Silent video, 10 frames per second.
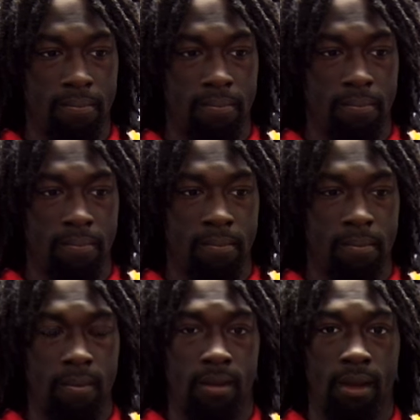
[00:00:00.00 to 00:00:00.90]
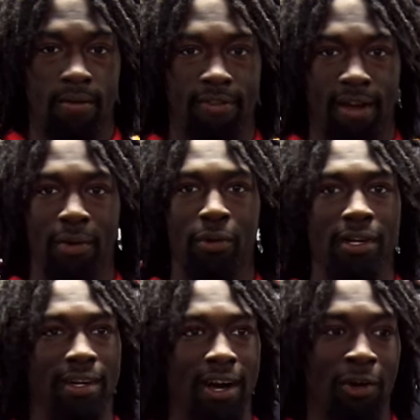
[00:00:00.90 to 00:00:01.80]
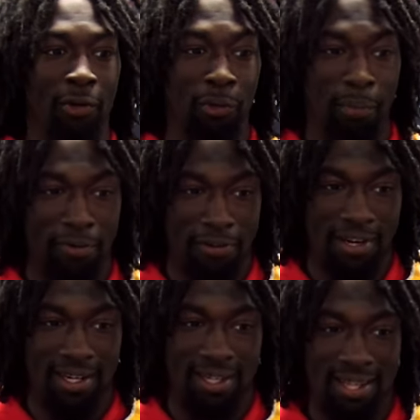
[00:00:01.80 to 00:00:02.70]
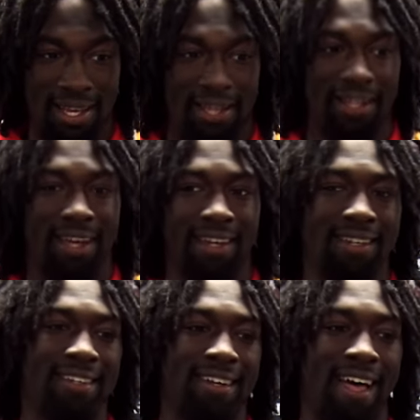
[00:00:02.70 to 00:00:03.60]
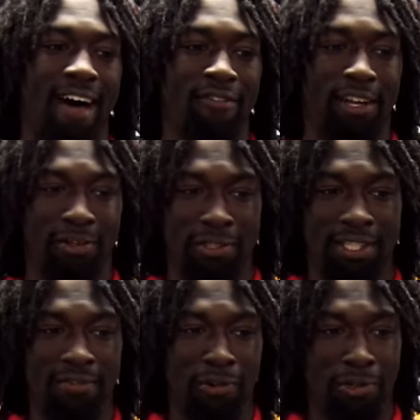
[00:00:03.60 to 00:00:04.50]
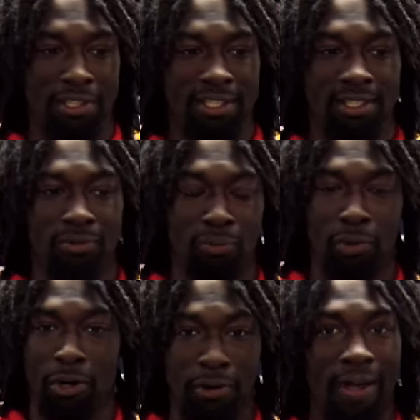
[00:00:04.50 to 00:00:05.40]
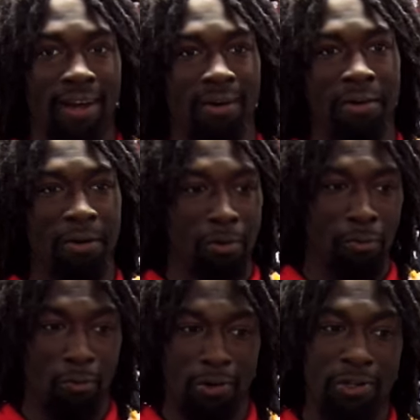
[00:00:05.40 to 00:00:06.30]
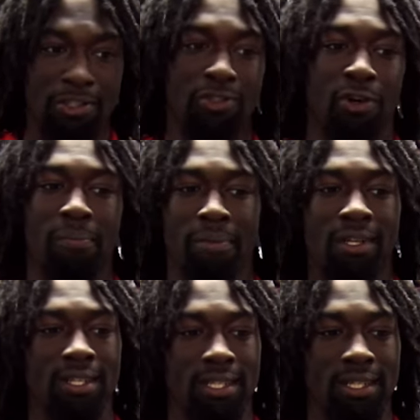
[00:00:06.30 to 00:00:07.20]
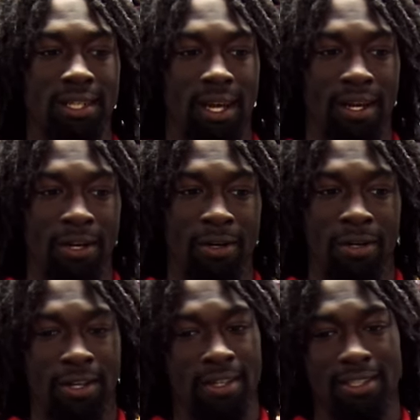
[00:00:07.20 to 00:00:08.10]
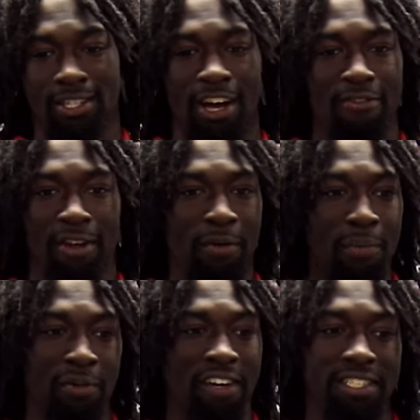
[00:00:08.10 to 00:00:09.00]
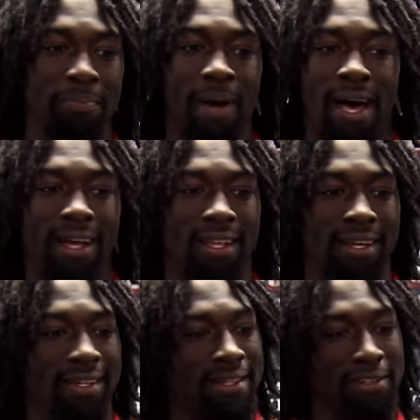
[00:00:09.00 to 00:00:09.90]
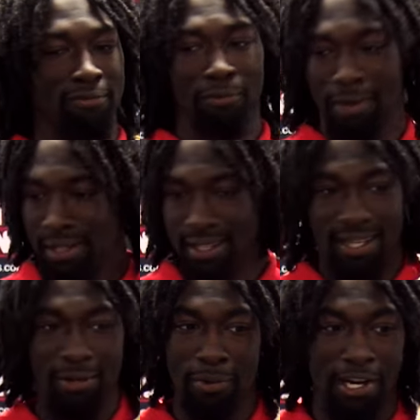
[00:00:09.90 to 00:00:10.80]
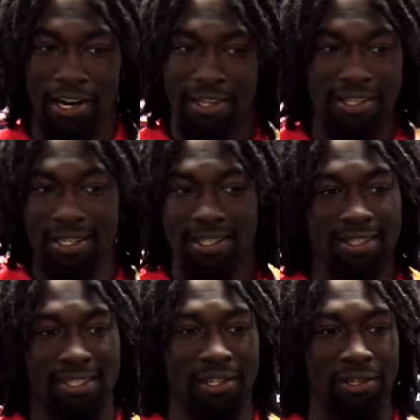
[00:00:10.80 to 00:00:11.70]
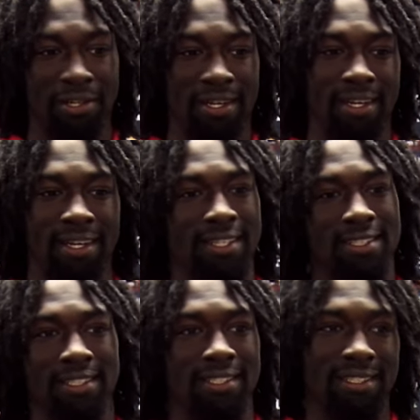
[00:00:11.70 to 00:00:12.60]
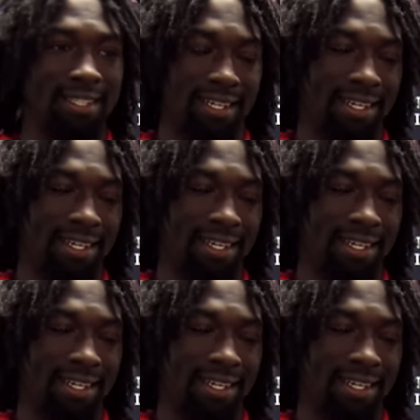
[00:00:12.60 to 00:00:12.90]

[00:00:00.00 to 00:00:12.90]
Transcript: I feel like we're a group before anything. Like, I feel like the receiving coach is real, like, real strong brotherhood, like, so I feel like we move as a pack, like, one leading, we all leading, so it's just,